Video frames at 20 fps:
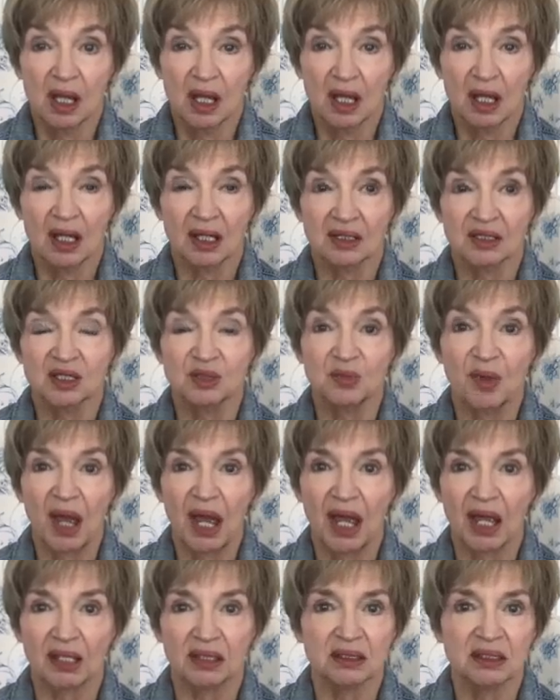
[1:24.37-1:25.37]

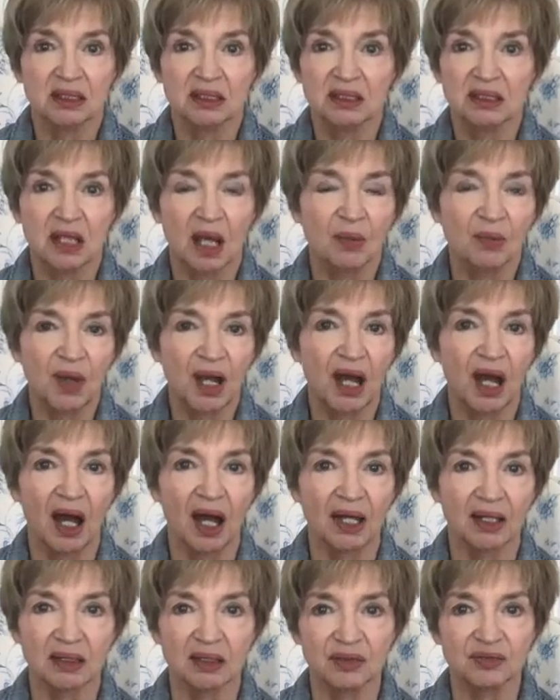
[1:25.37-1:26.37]
expend some
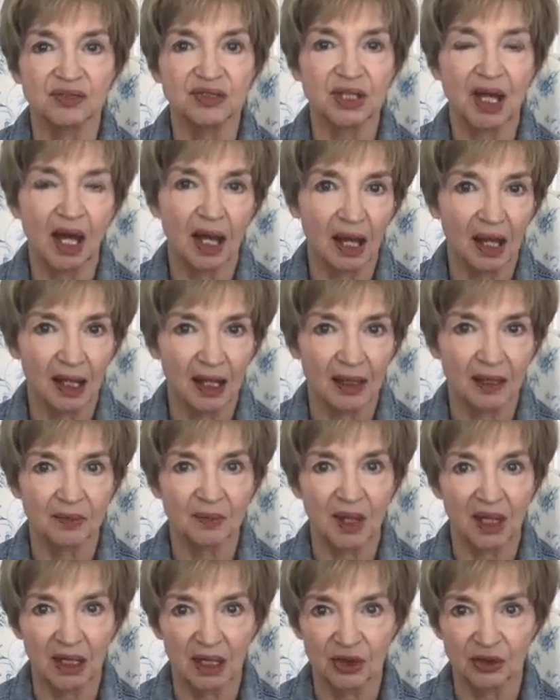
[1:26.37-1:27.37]
kind of time,
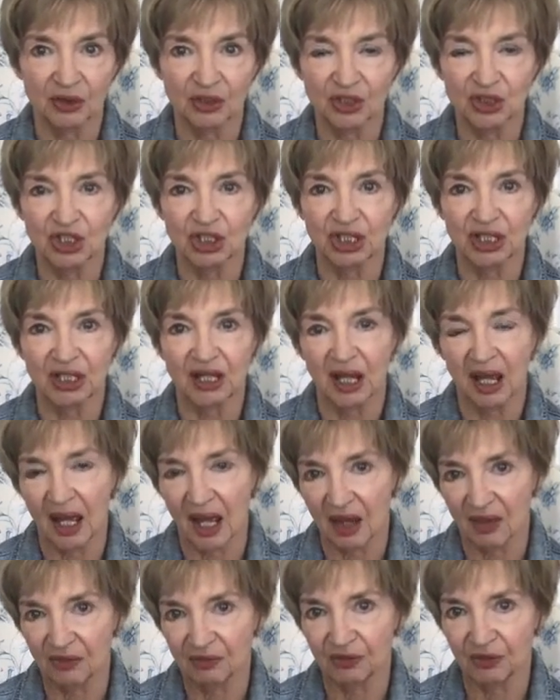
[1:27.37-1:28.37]
energy,
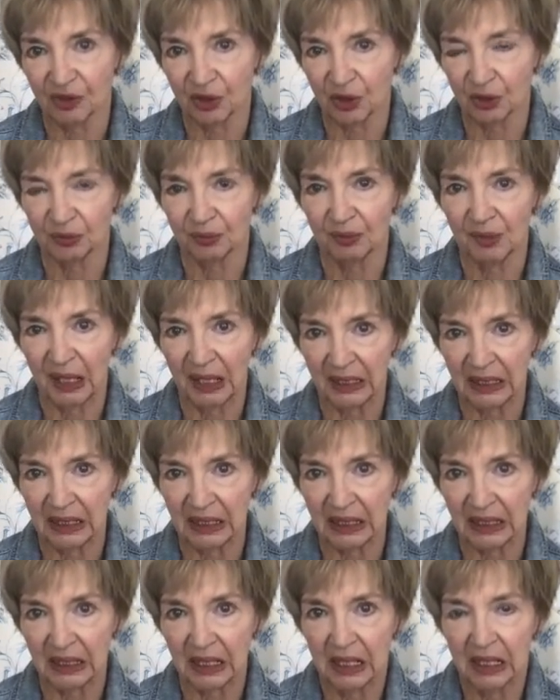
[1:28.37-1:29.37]
effort,
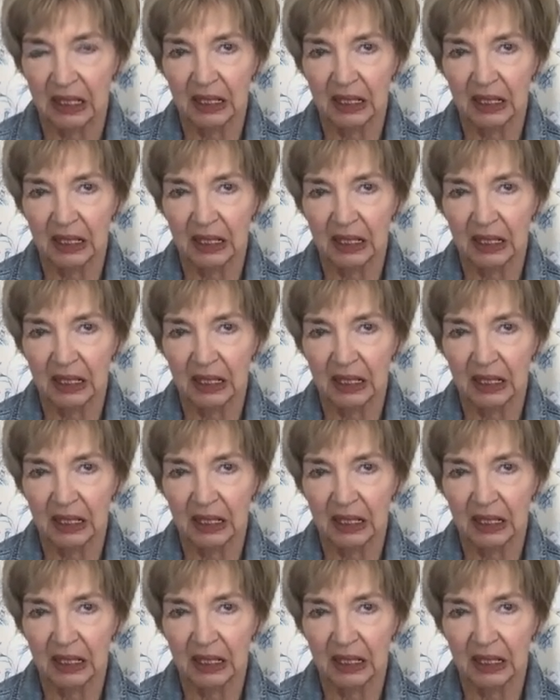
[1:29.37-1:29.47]
money,